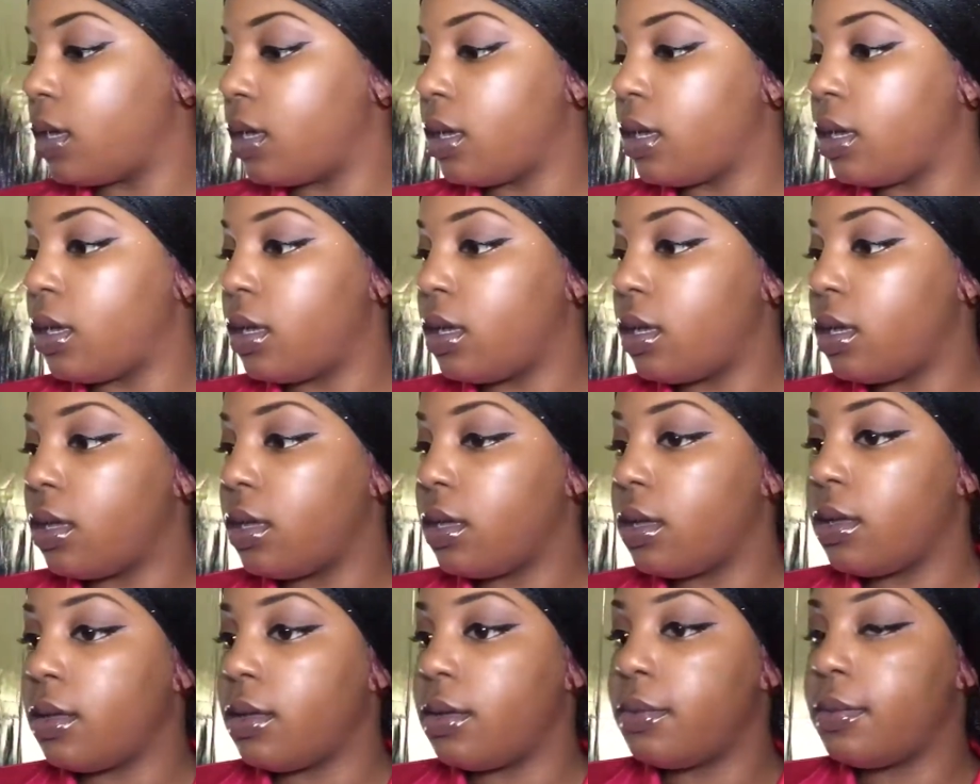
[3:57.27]
i
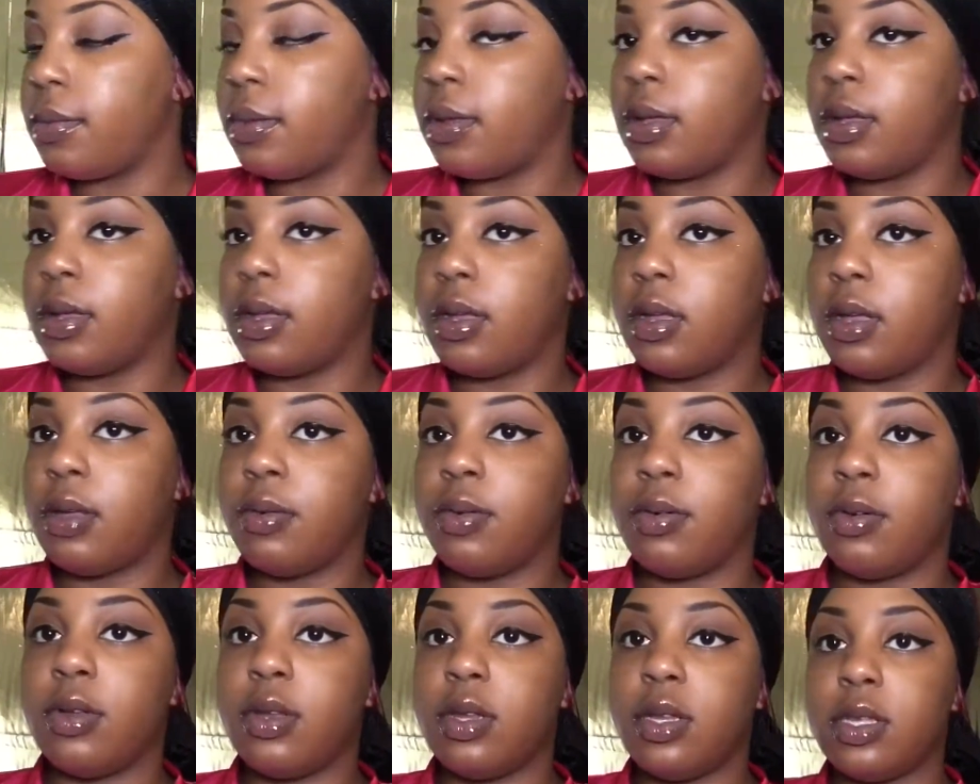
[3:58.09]
um, I
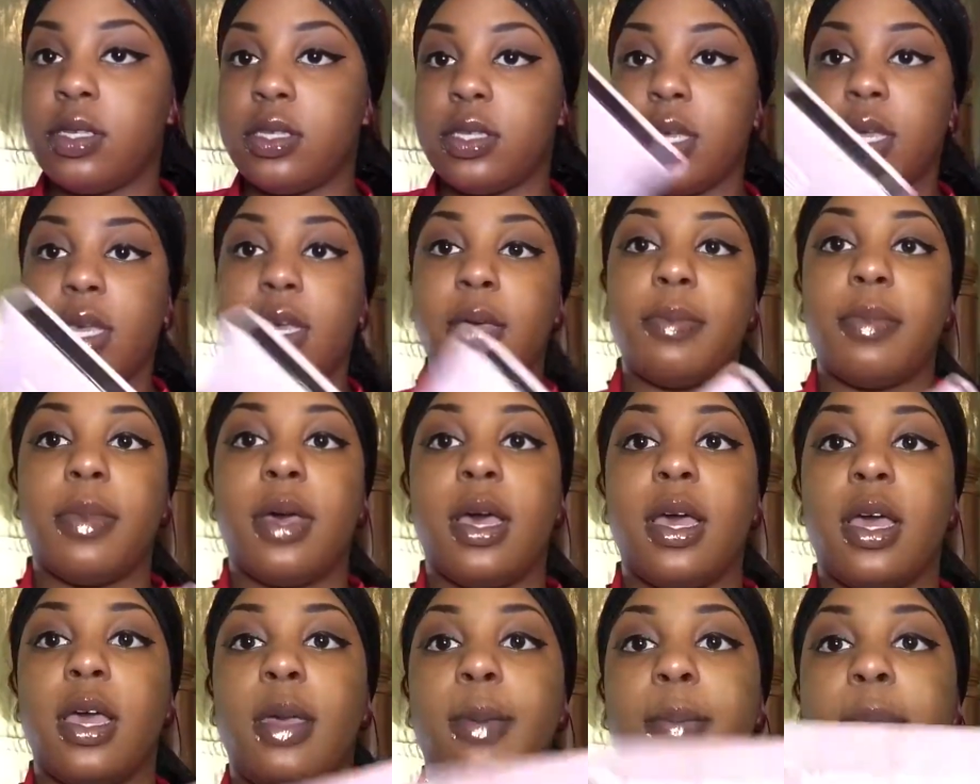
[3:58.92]
want to take
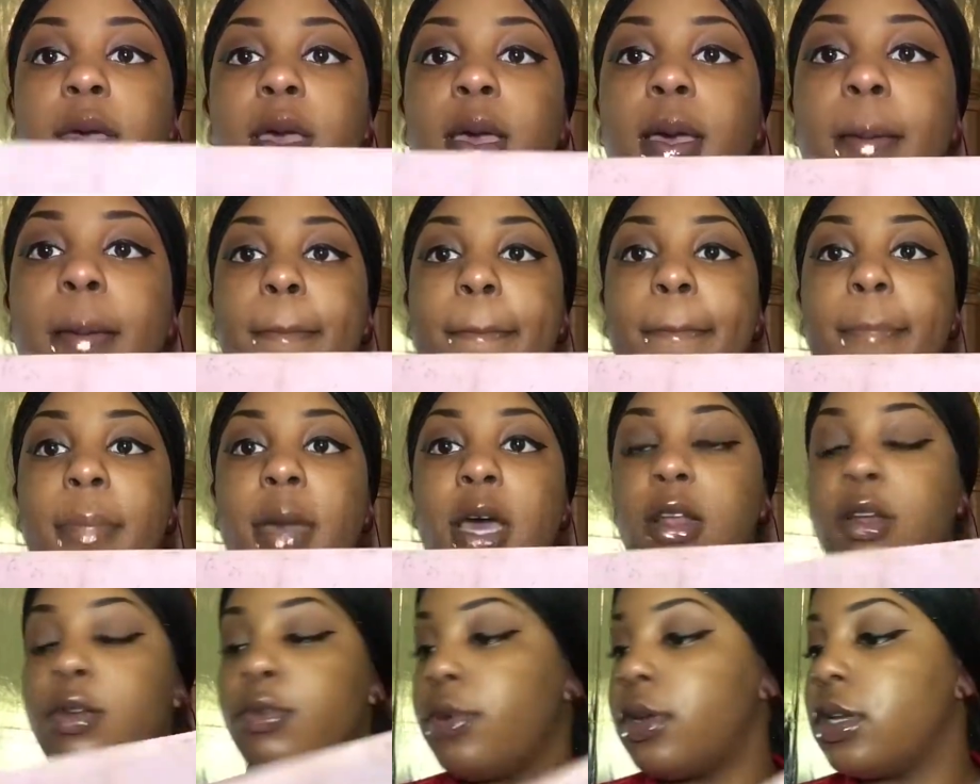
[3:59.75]
my
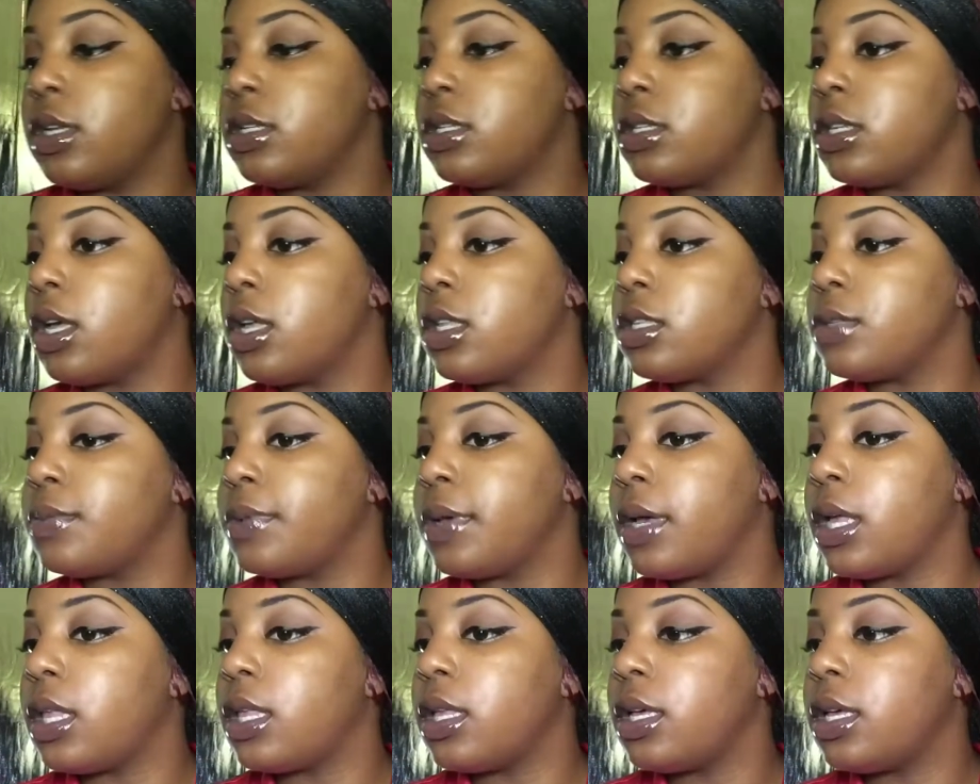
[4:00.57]
Modern Renaissance
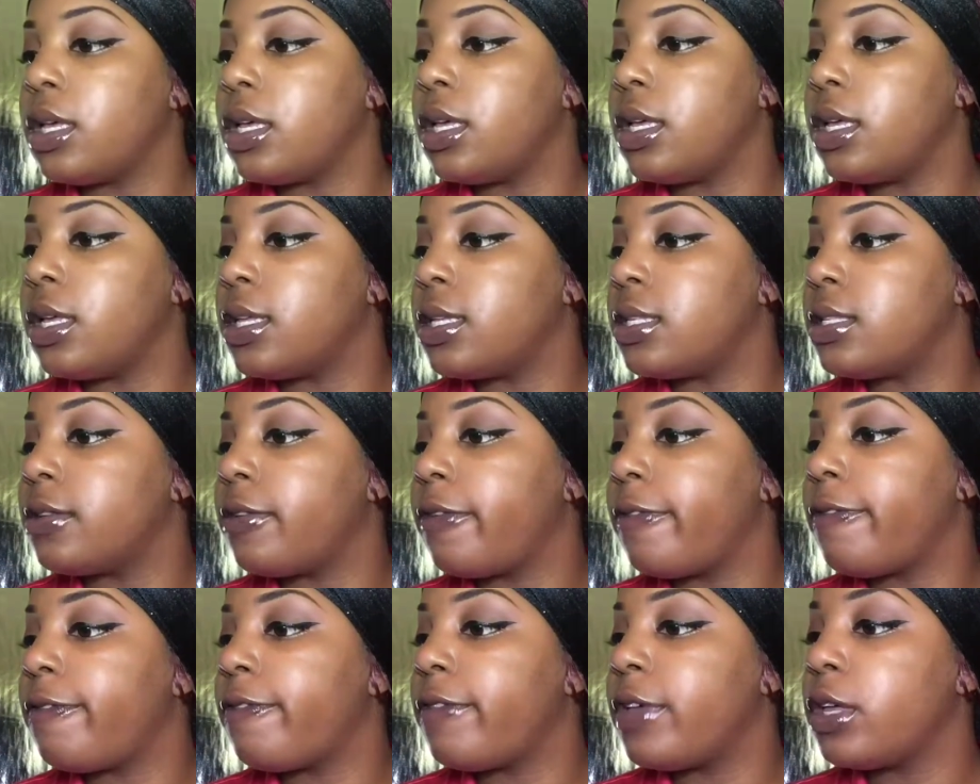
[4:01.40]
palette. It's
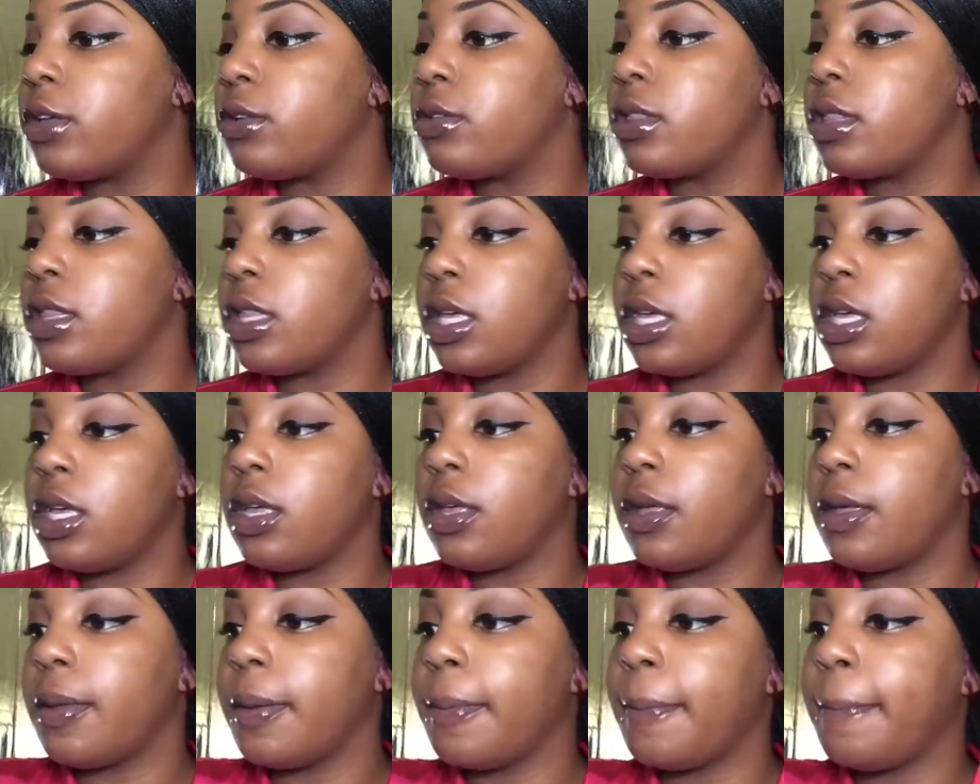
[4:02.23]
filthy.